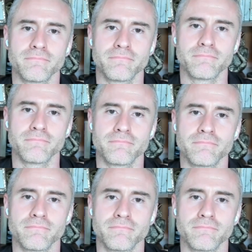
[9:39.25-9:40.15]

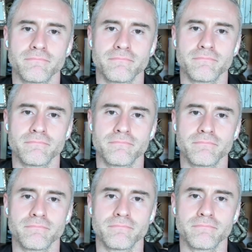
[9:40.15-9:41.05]

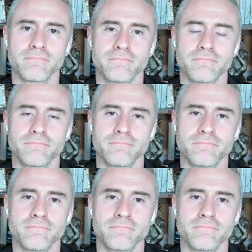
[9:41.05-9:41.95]

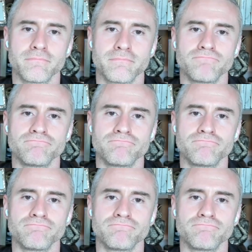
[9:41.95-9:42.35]
No words are spoken by the person on screen.